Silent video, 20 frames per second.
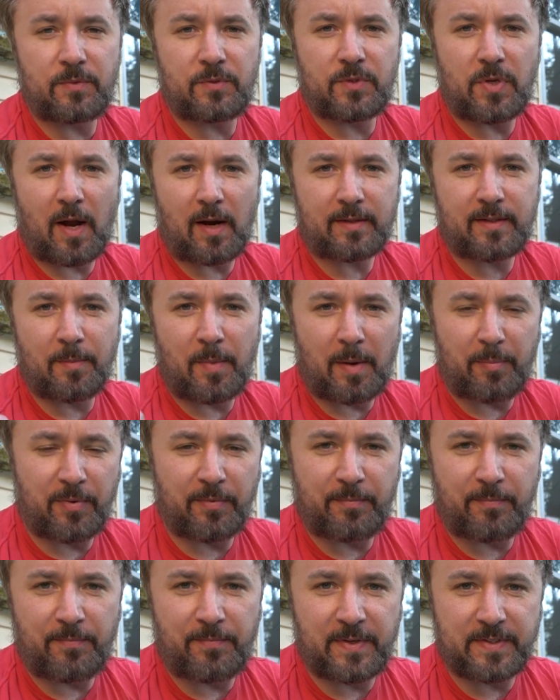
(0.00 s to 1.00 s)
talked to my
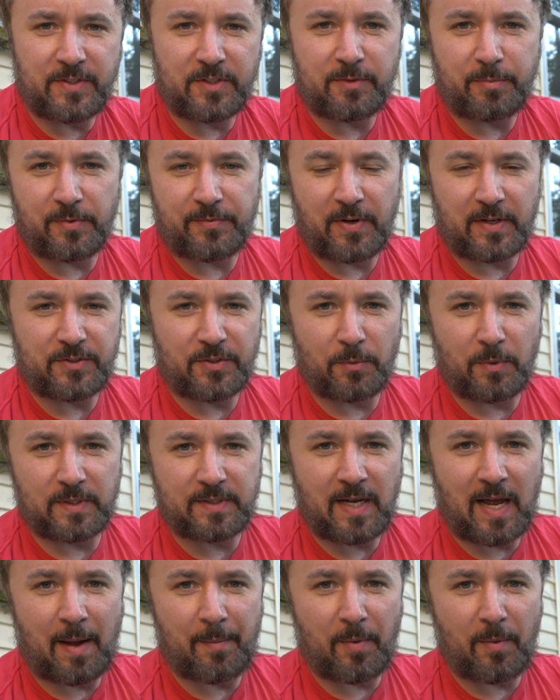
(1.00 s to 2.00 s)
physics professor one
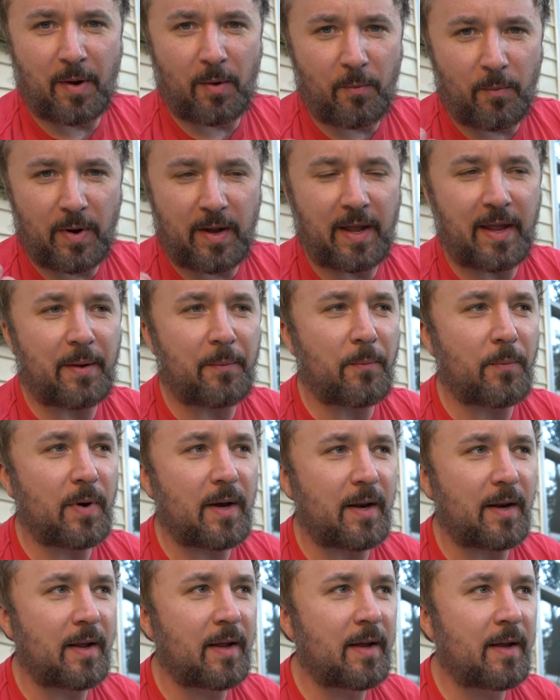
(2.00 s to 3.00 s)
time about
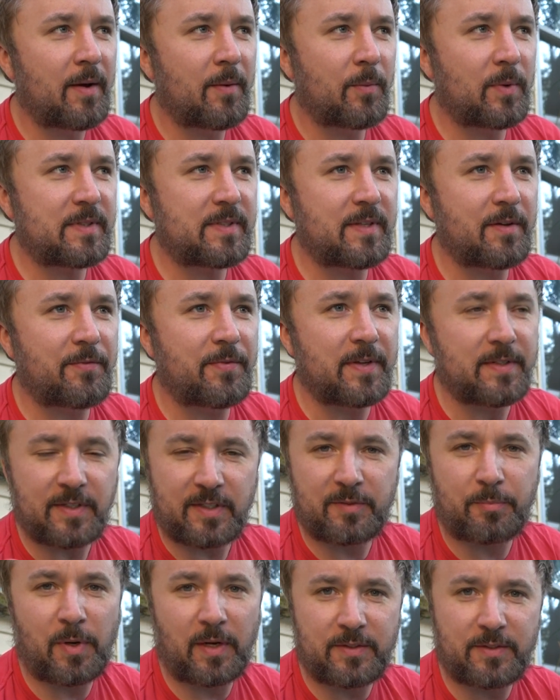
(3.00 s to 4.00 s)
what's the
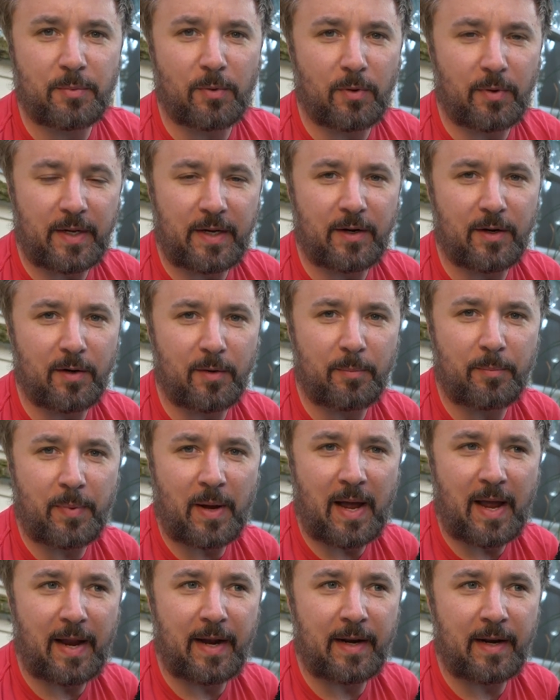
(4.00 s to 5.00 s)
physics principle here
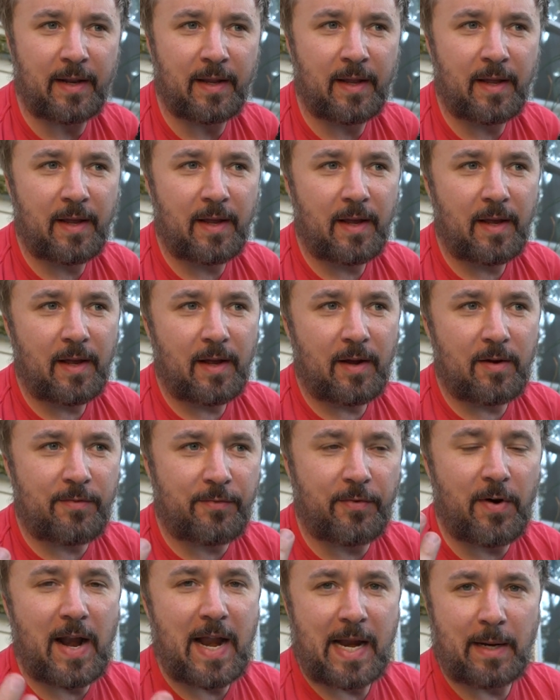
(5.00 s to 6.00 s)
behind
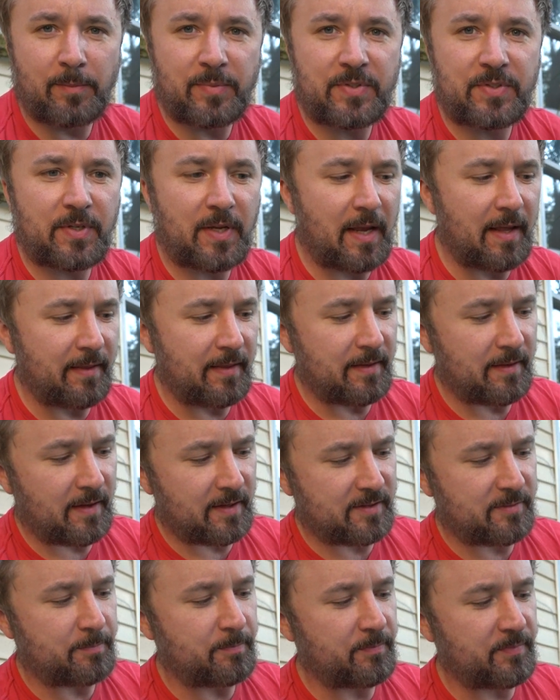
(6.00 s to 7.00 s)
frames, and
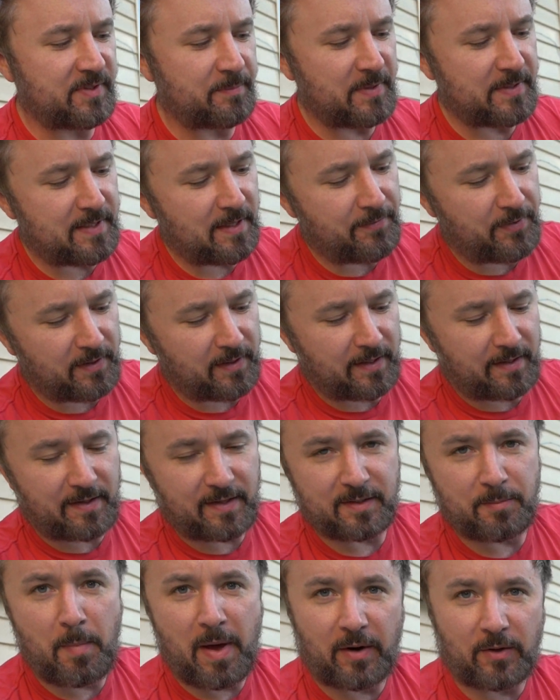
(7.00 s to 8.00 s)
specifically
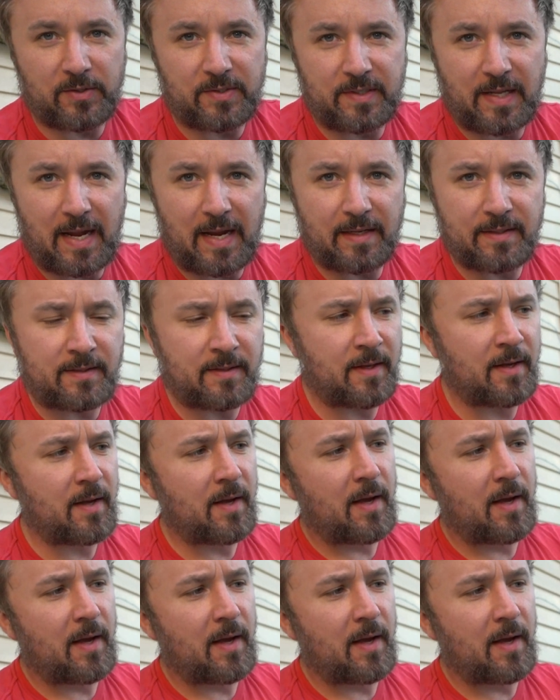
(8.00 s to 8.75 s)
these metal stays.